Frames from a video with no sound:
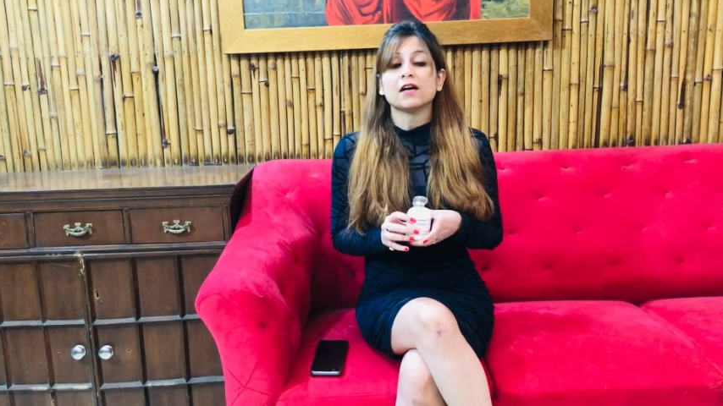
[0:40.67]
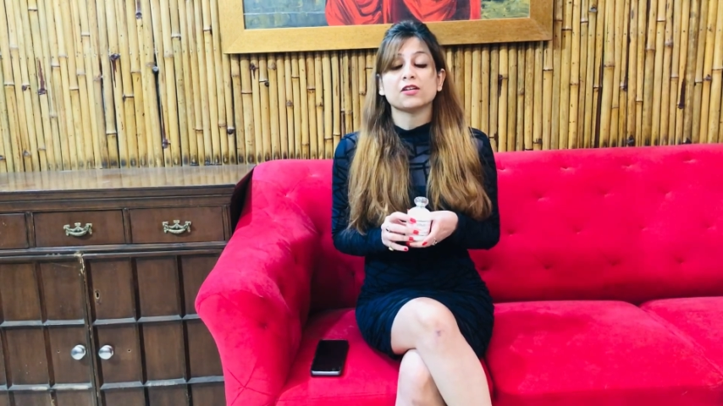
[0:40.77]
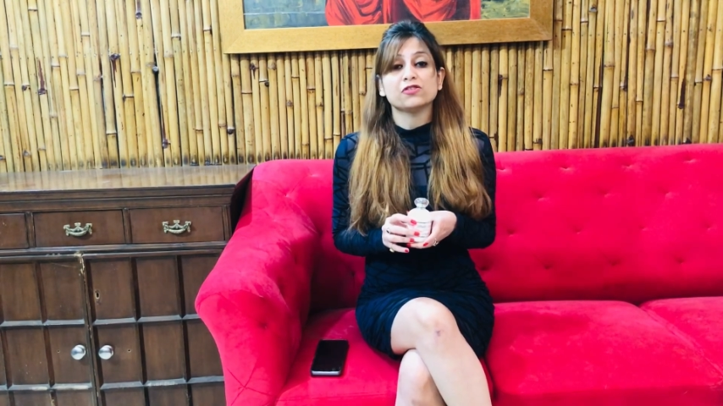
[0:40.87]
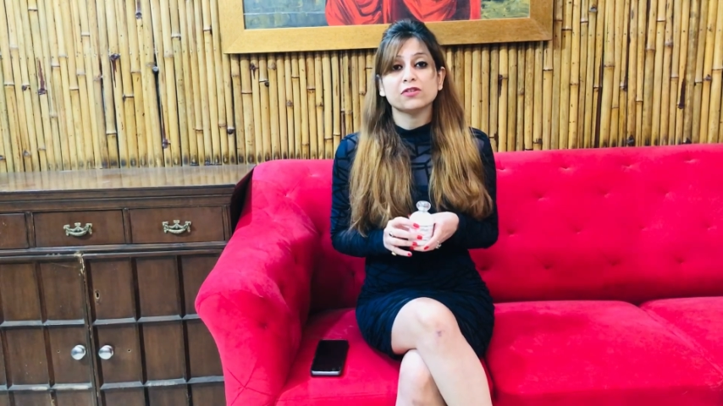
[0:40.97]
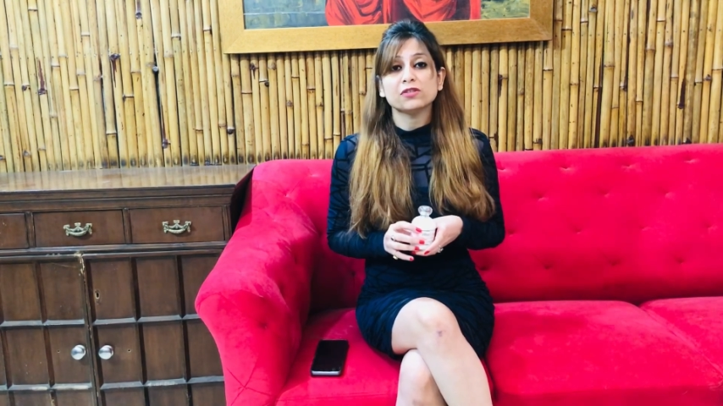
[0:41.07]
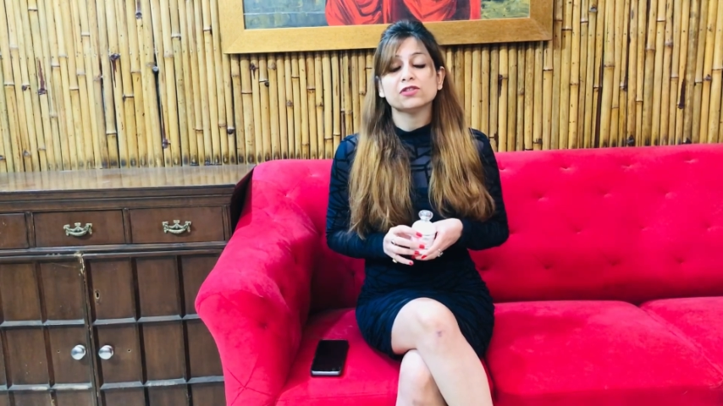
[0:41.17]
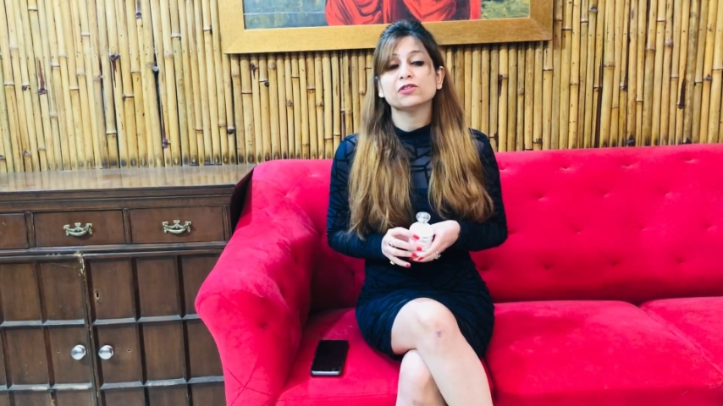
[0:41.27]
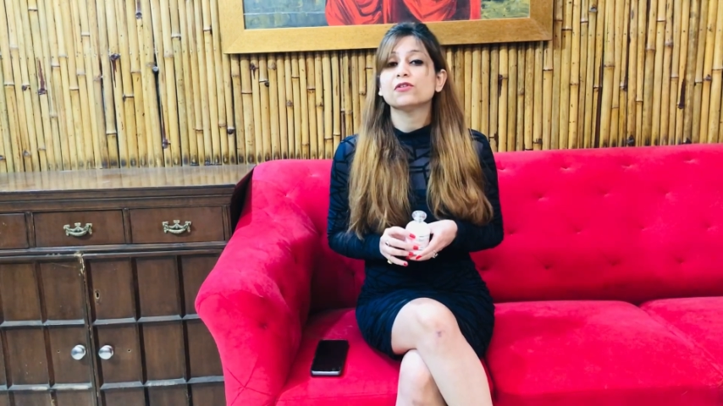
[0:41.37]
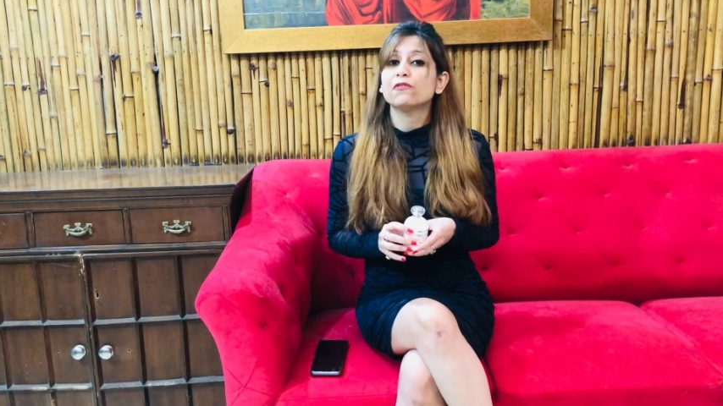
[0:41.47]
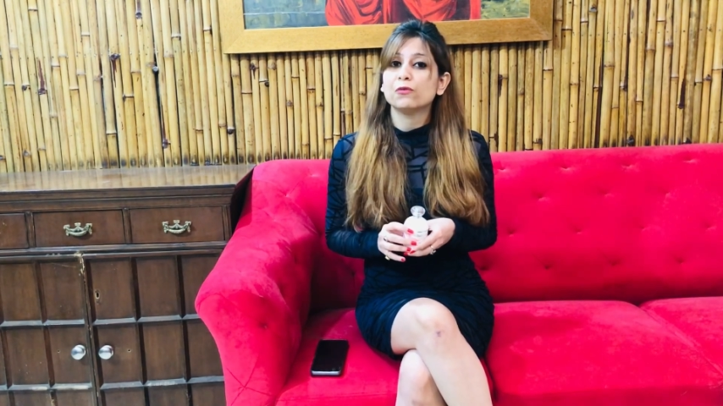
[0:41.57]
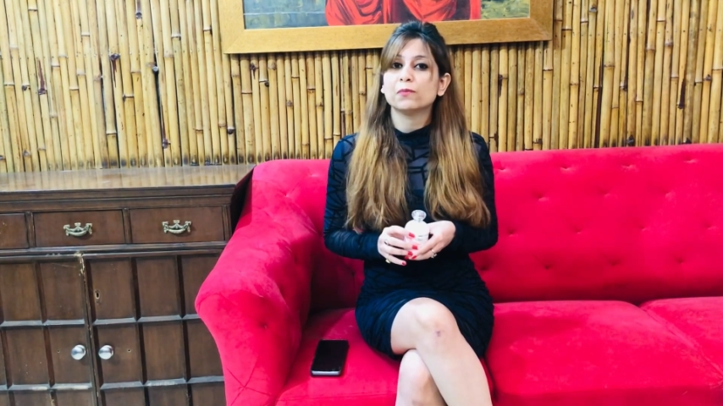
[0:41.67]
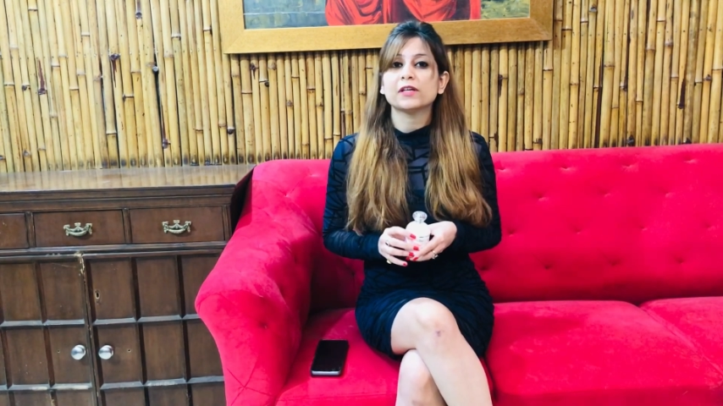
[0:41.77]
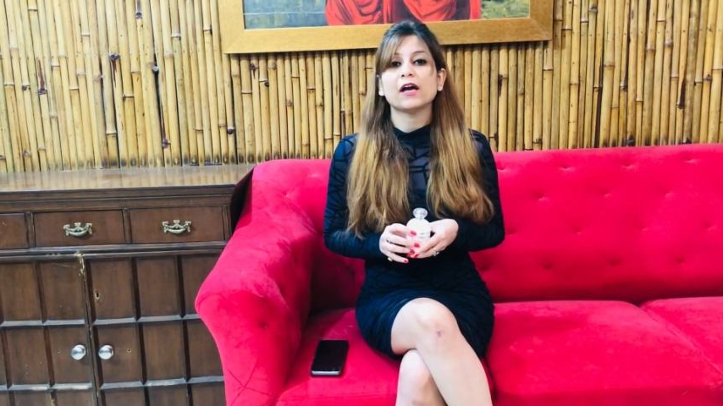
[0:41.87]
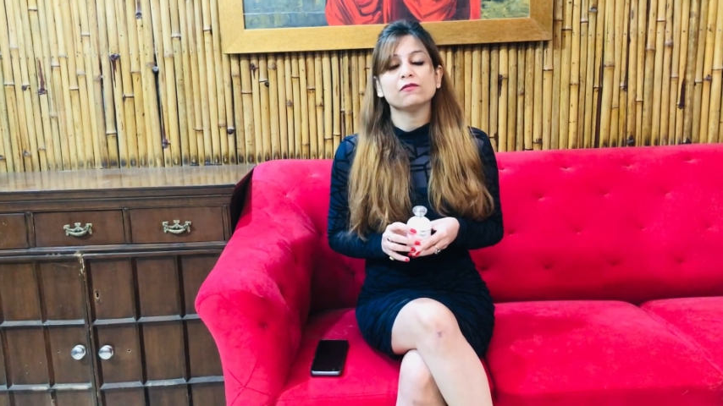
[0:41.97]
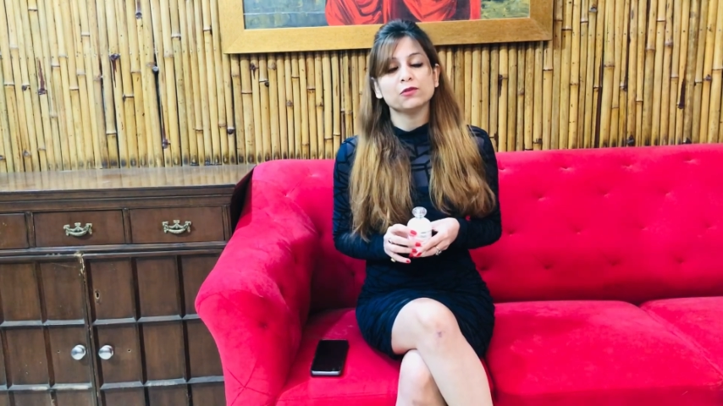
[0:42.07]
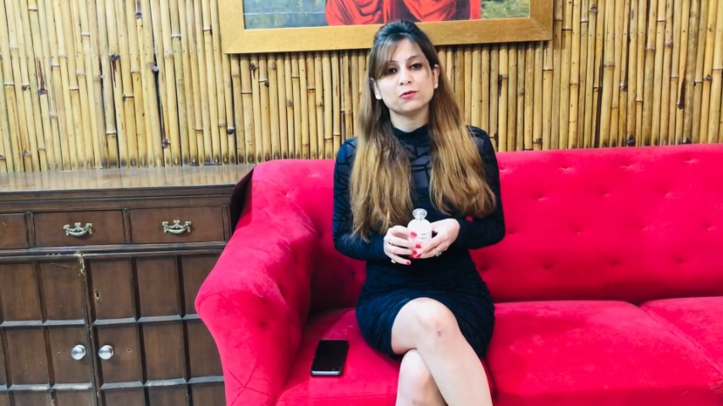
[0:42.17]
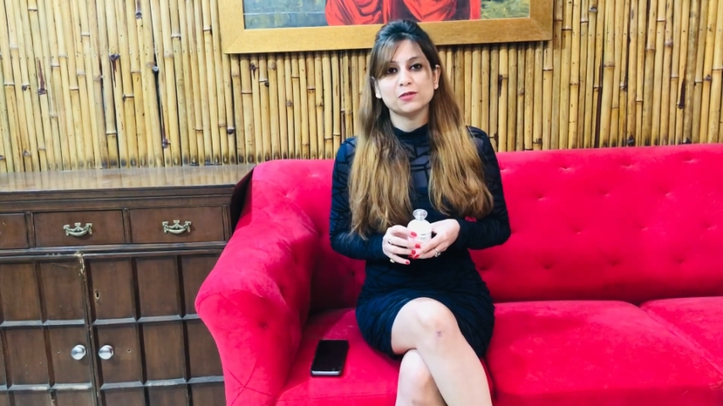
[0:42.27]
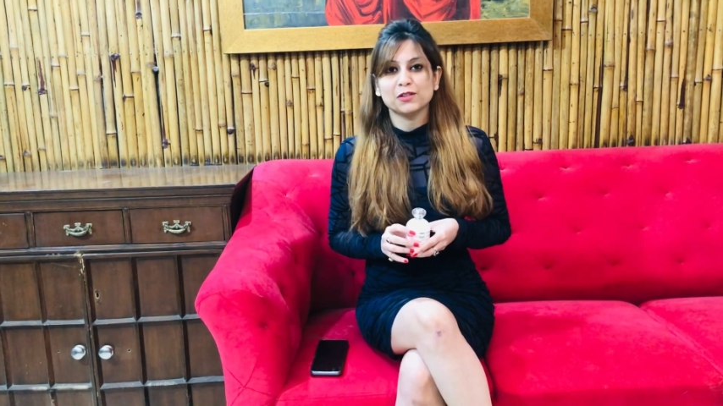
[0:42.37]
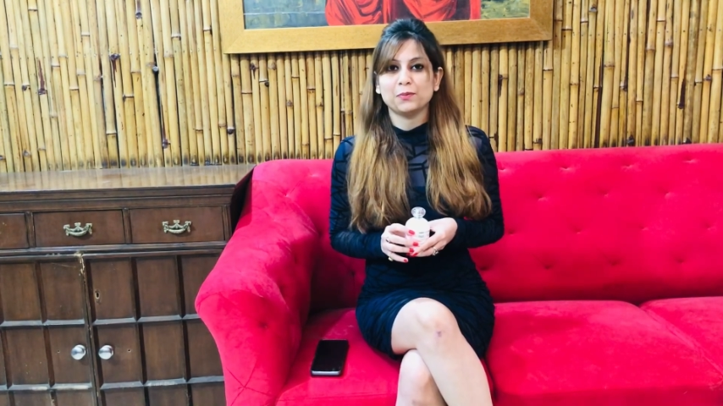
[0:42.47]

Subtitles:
A generation of women have used this